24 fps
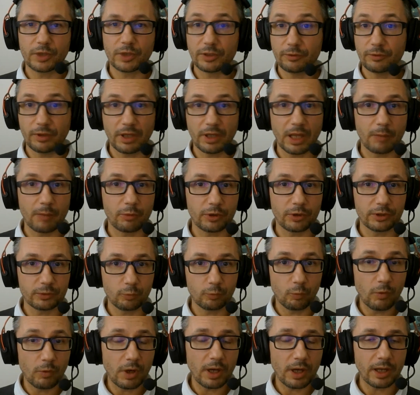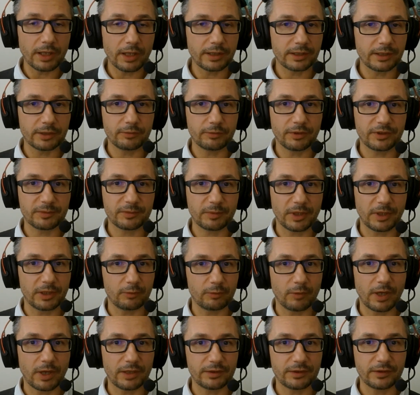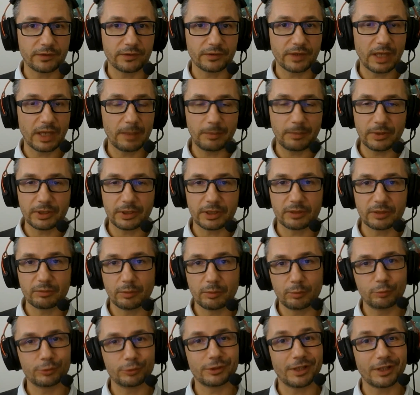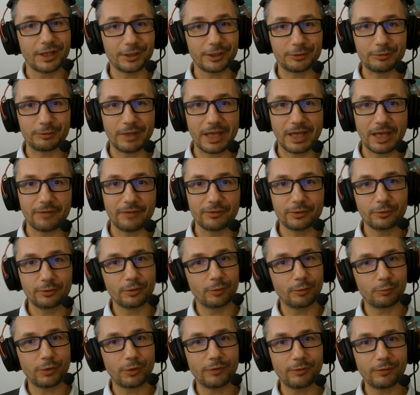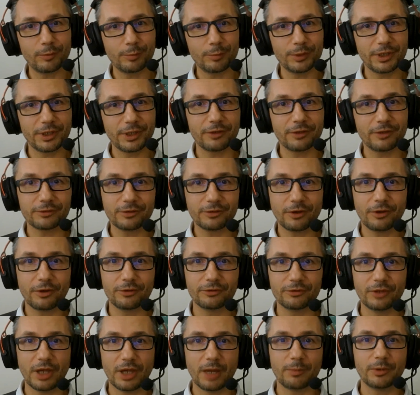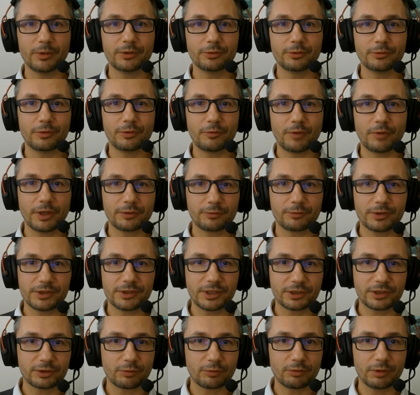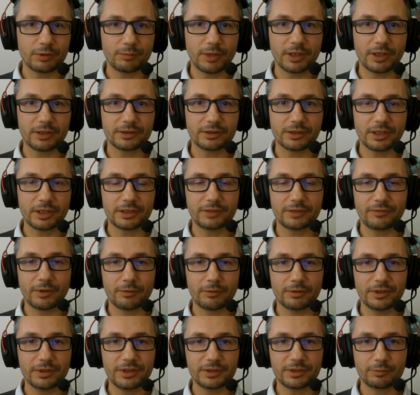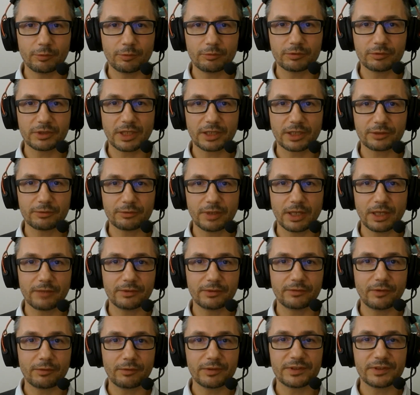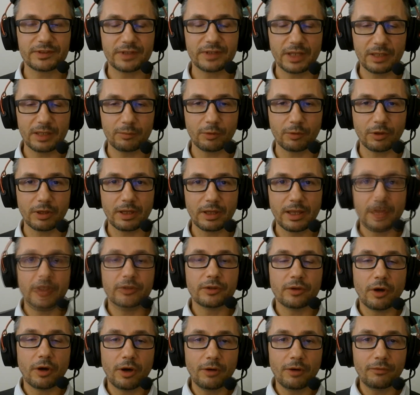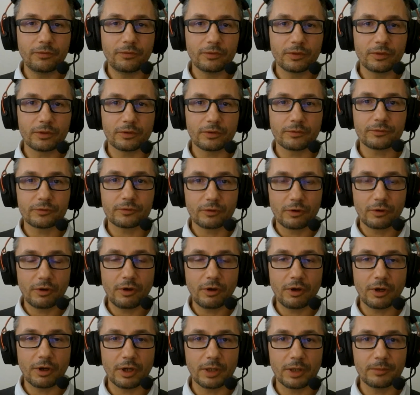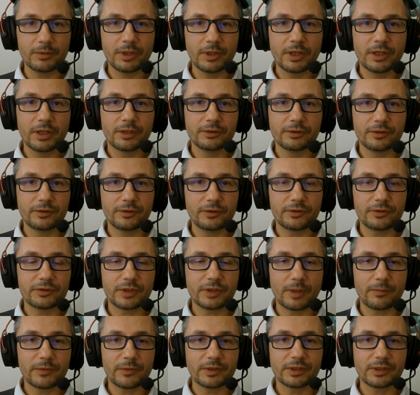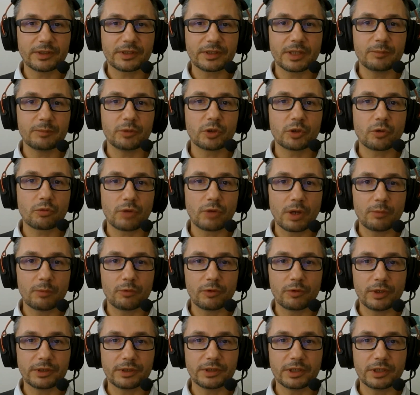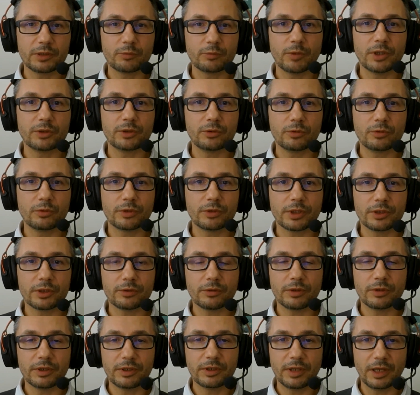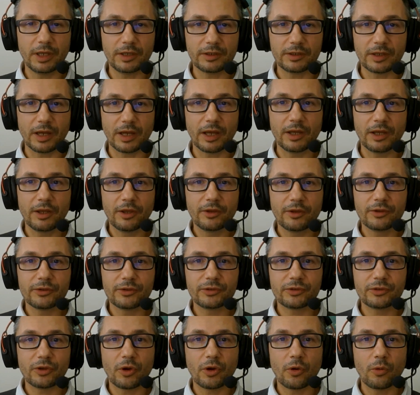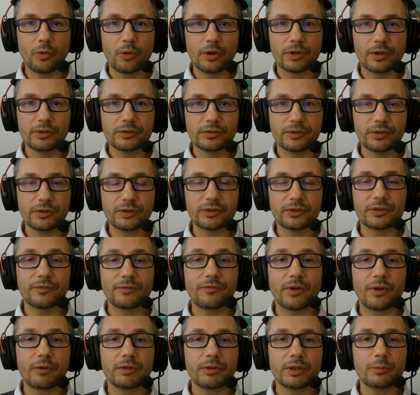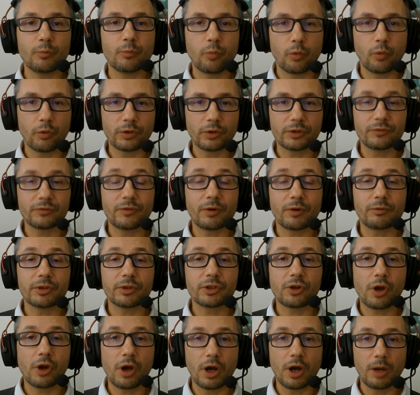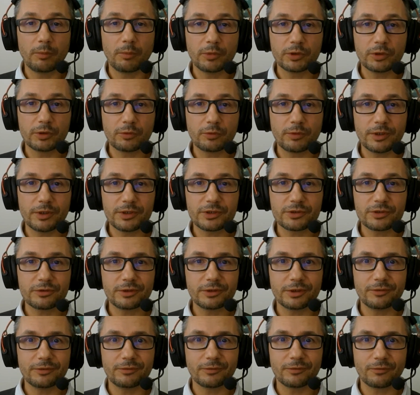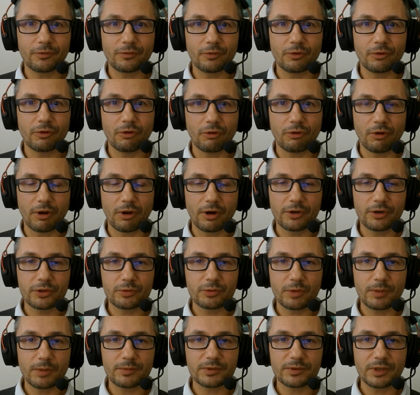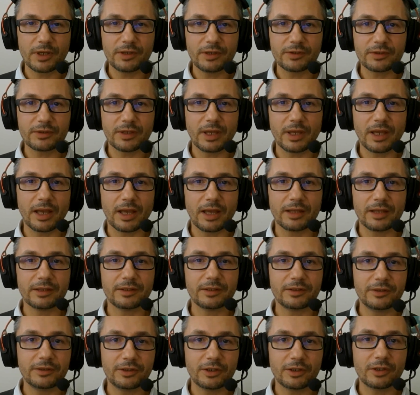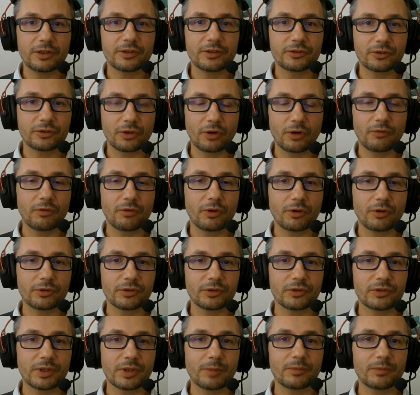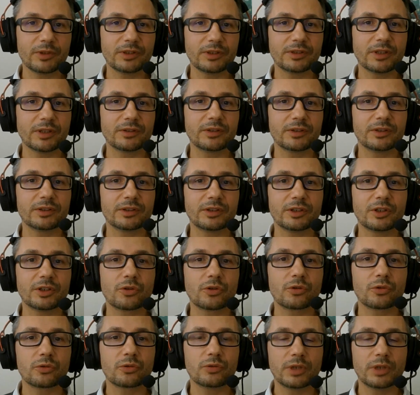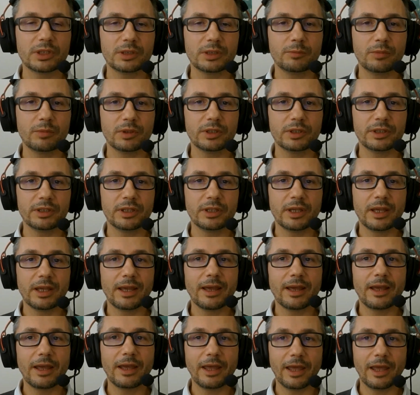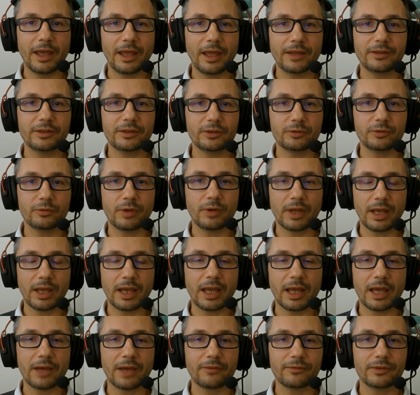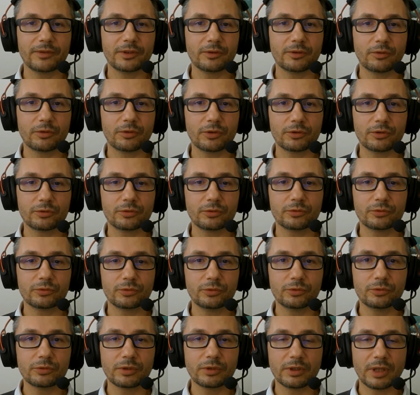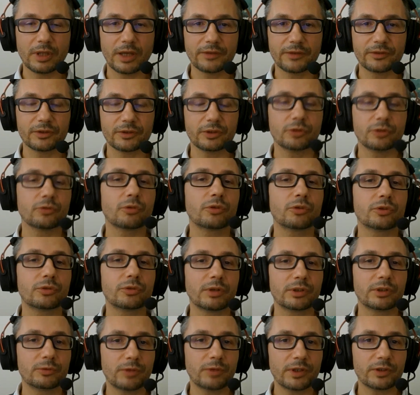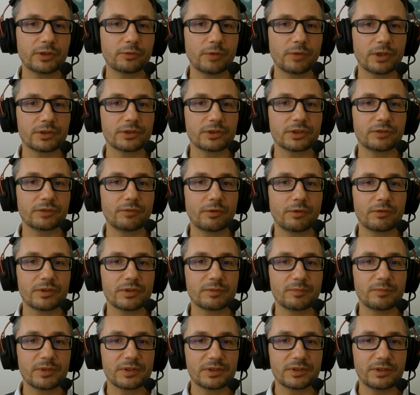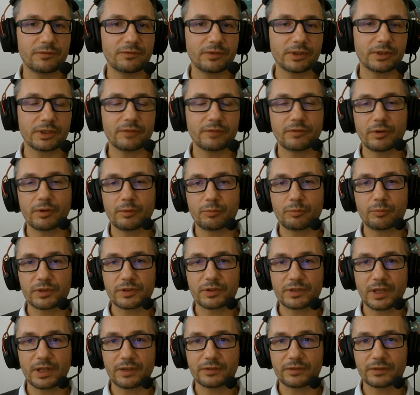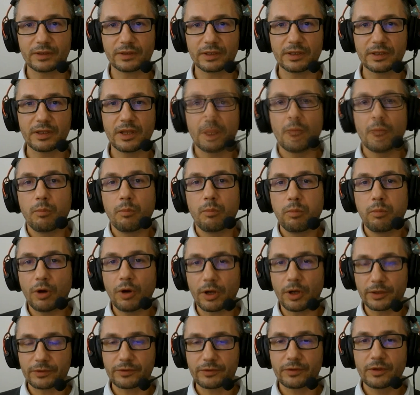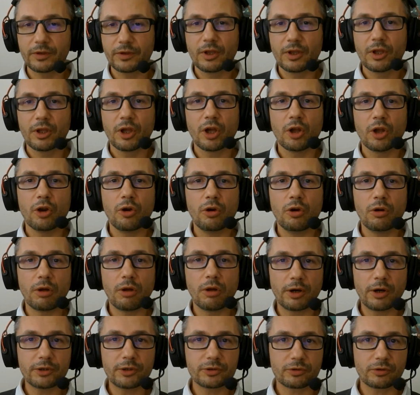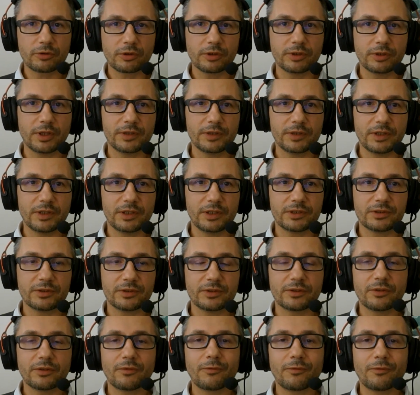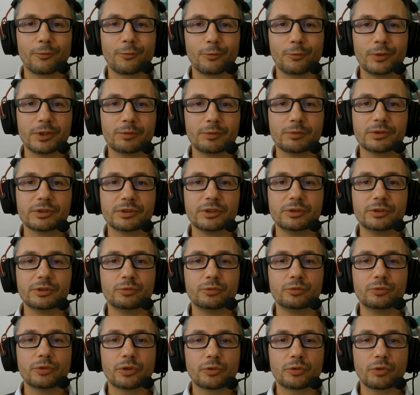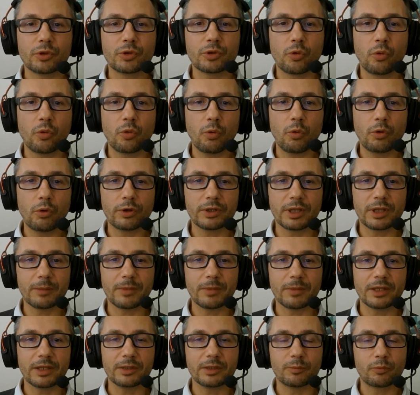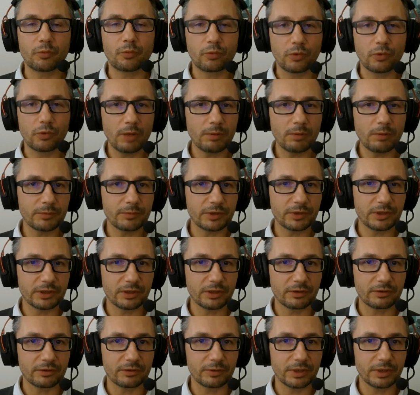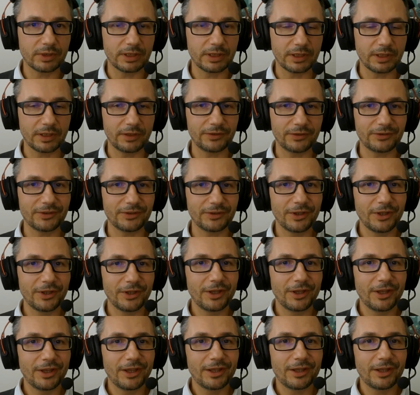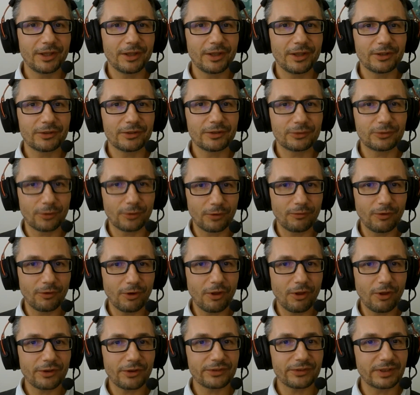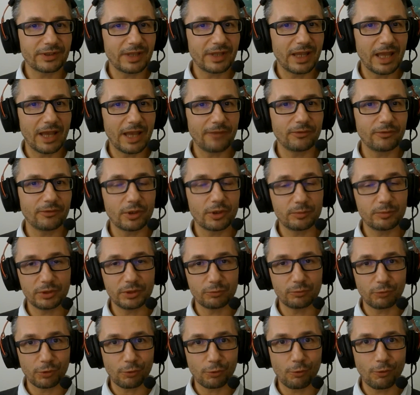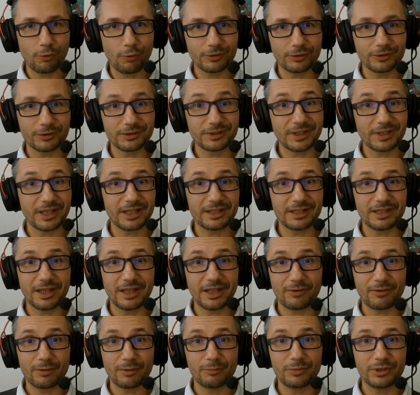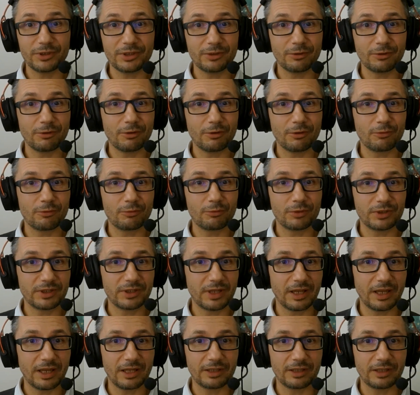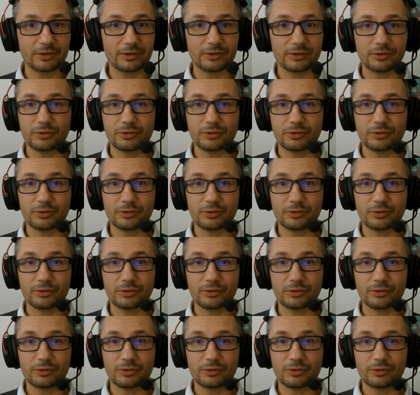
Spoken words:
can you elaborate why? Can you explain why this is happening? We would like to have it, preferably on up into the right trajectory, but at the very least, we would like to have it very stable. An awful lot of time, this is something that can be corroborated when you look into the data. So this is a very important, very common question, even for large websites. And here, server logs is something that is incredibly handy to have in order to utilize it, in order to address questions very specifically, very precisely. But large organizations frequently do not record them. And the problem here really is server logs that have not been recorded can never be retained.